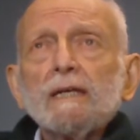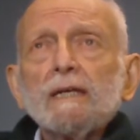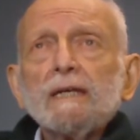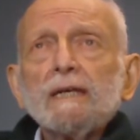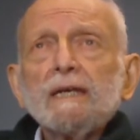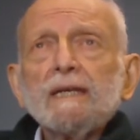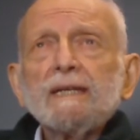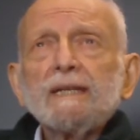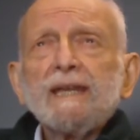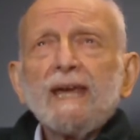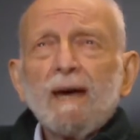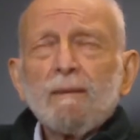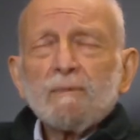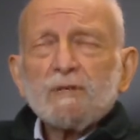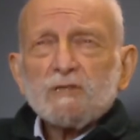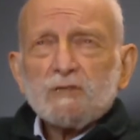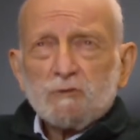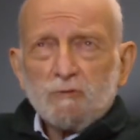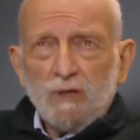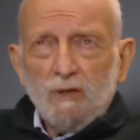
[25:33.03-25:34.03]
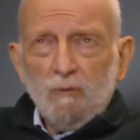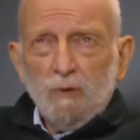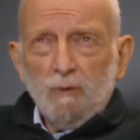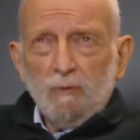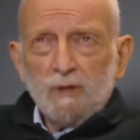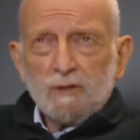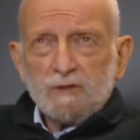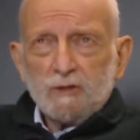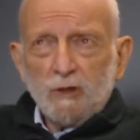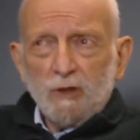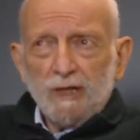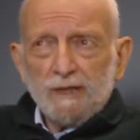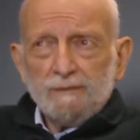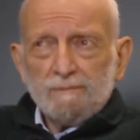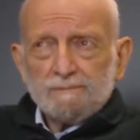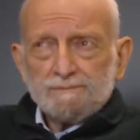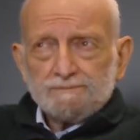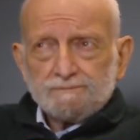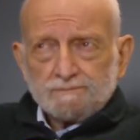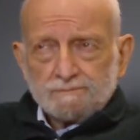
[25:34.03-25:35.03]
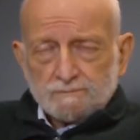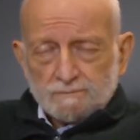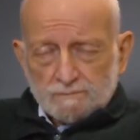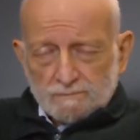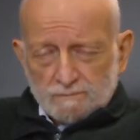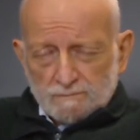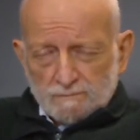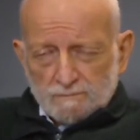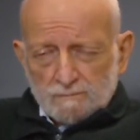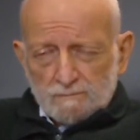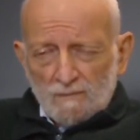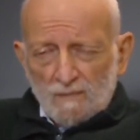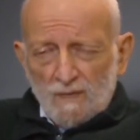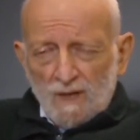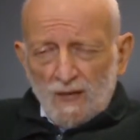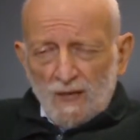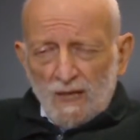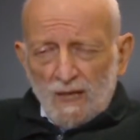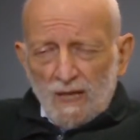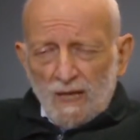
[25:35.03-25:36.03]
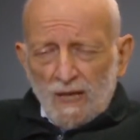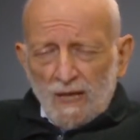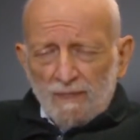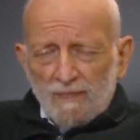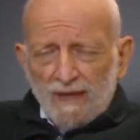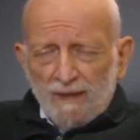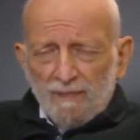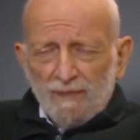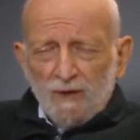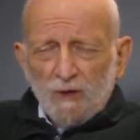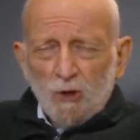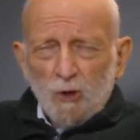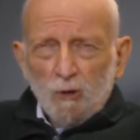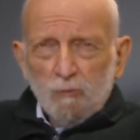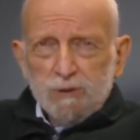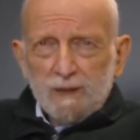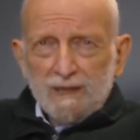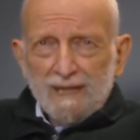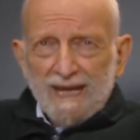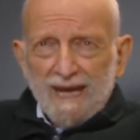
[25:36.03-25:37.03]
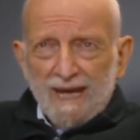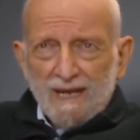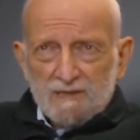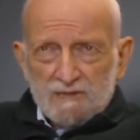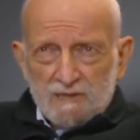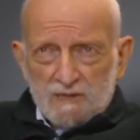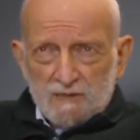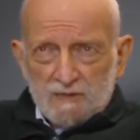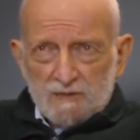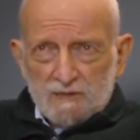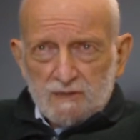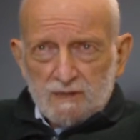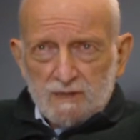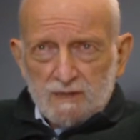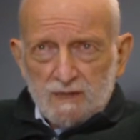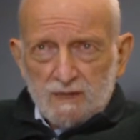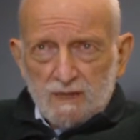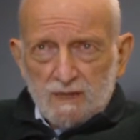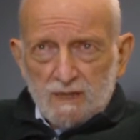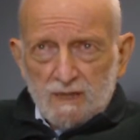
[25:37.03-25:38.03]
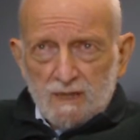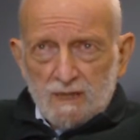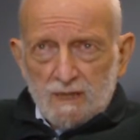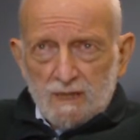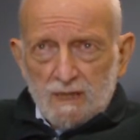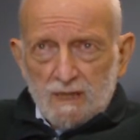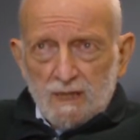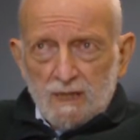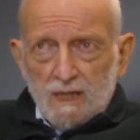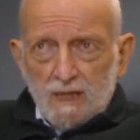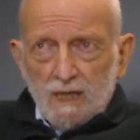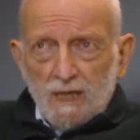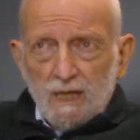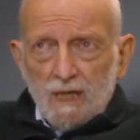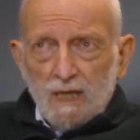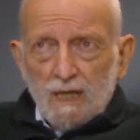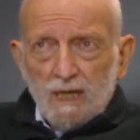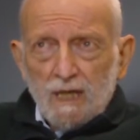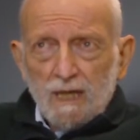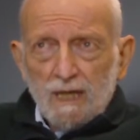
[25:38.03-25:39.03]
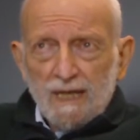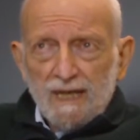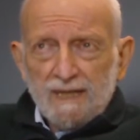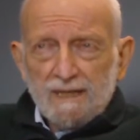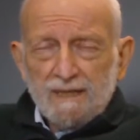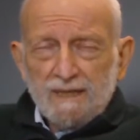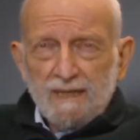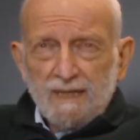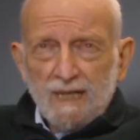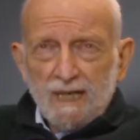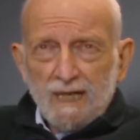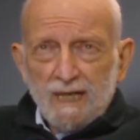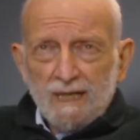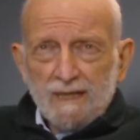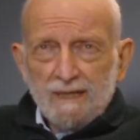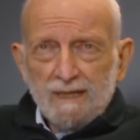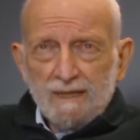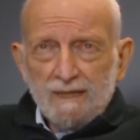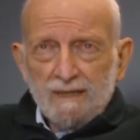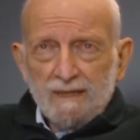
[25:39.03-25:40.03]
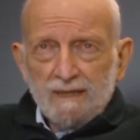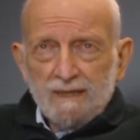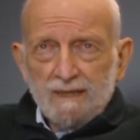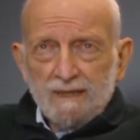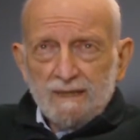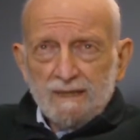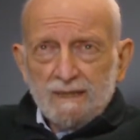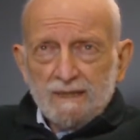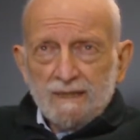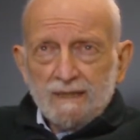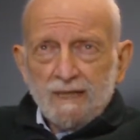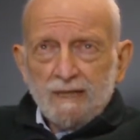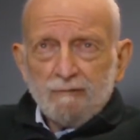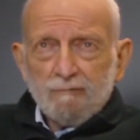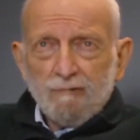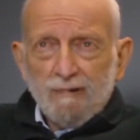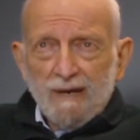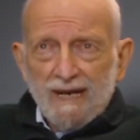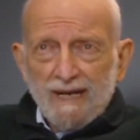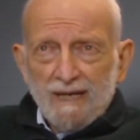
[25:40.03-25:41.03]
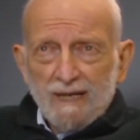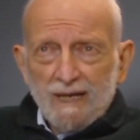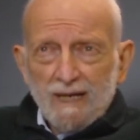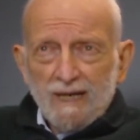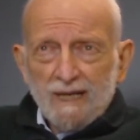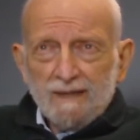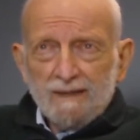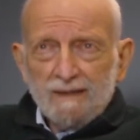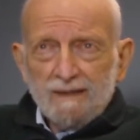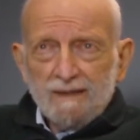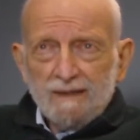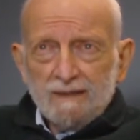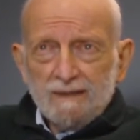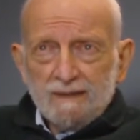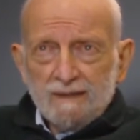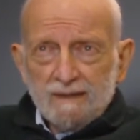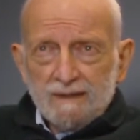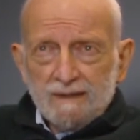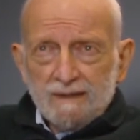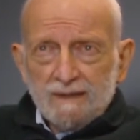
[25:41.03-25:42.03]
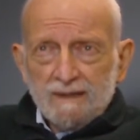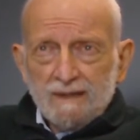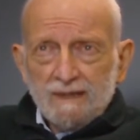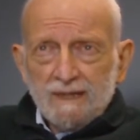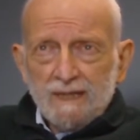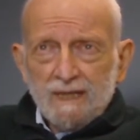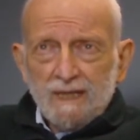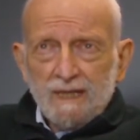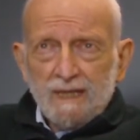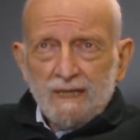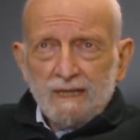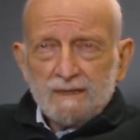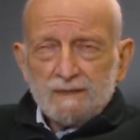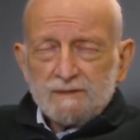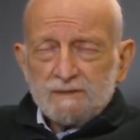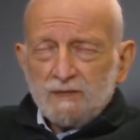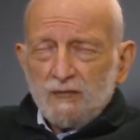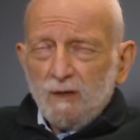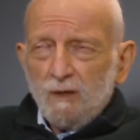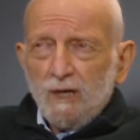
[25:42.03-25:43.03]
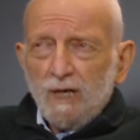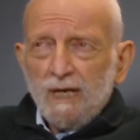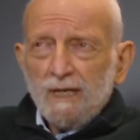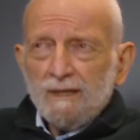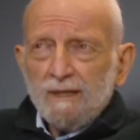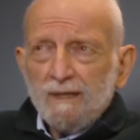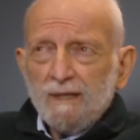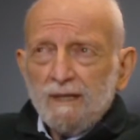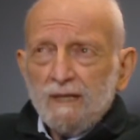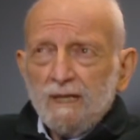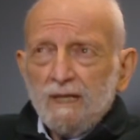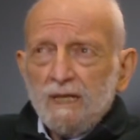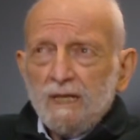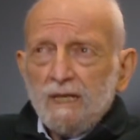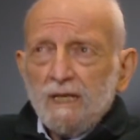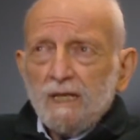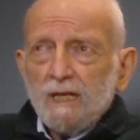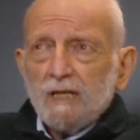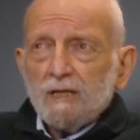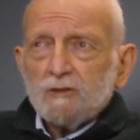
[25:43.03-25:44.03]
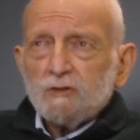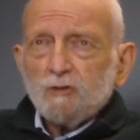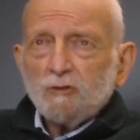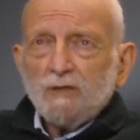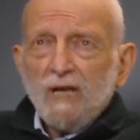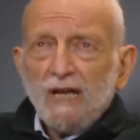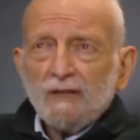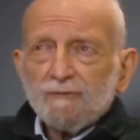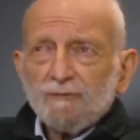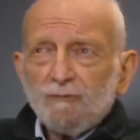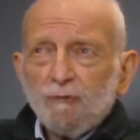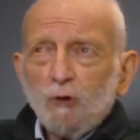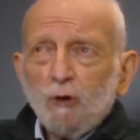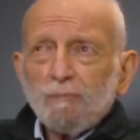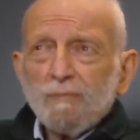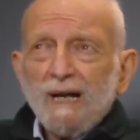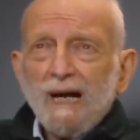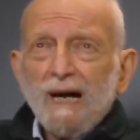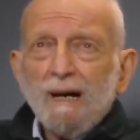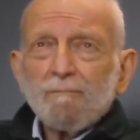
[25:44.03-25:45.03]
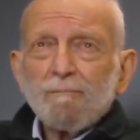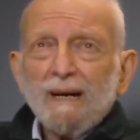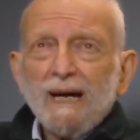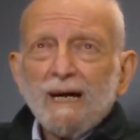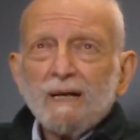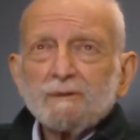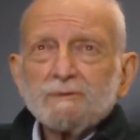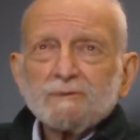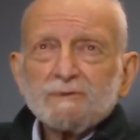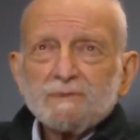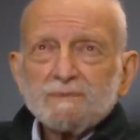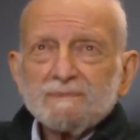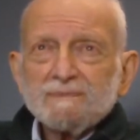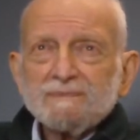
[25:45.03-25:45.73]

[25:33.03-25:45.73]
In chemistry, we were taught that the noble gases, like neon and radon and so on, do not form compounds.